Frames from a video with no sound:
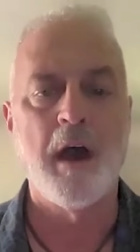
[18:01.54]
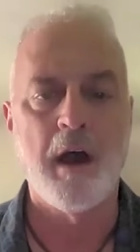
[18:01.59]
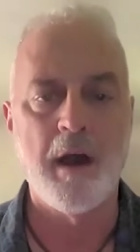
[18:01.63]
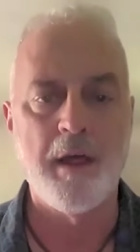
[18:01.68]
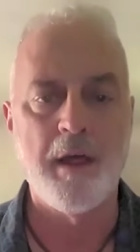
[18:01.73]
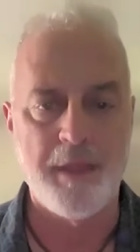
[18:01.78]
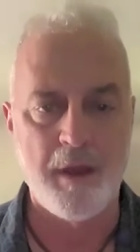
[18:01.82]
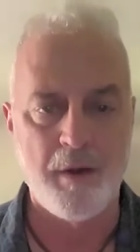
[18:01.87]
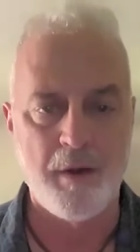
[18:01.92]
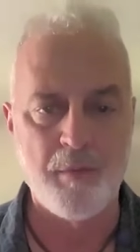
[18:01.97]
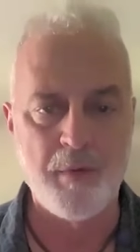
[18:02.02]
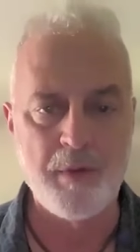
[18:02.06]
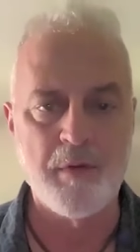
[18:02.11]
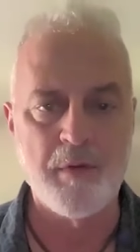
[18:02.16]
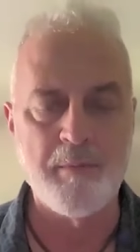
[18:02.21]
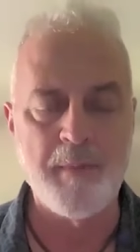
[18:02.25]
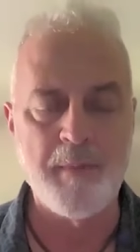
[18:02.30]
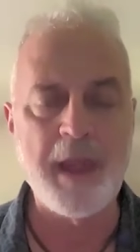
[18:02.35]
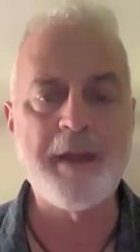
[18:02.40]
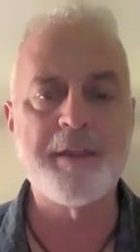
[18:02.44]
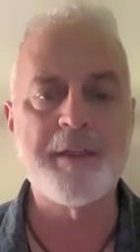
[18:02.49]
uh, that we
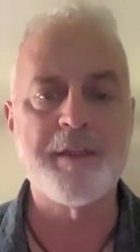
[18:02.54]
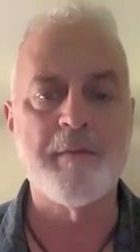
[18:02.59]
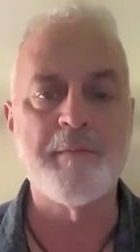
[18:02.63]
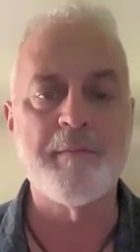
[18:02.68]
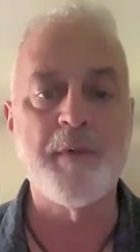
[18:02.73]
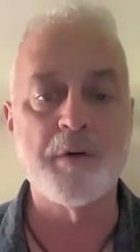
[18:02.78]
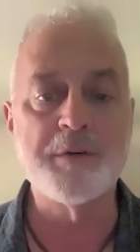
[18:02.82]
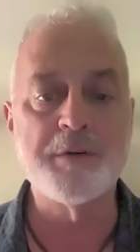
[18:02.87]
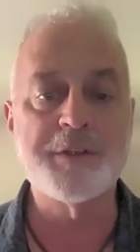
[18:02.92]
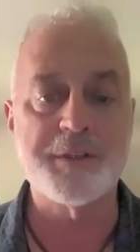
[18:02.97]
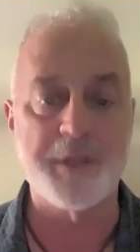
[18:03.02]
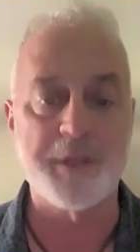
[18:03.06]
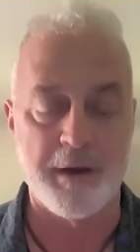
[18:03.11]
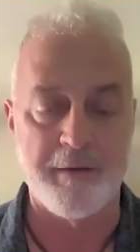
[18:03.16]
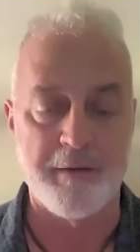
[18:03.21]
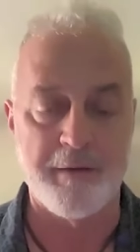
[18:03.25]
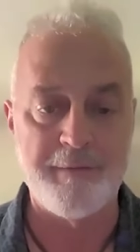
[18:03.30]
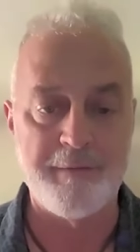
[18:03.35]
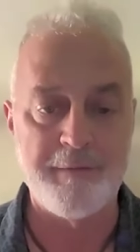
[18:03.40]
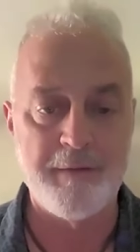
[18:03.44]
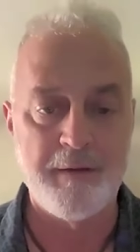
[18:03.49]
will make the most
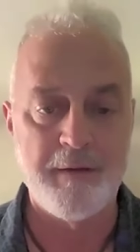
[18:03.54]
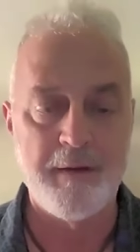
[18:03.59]
of,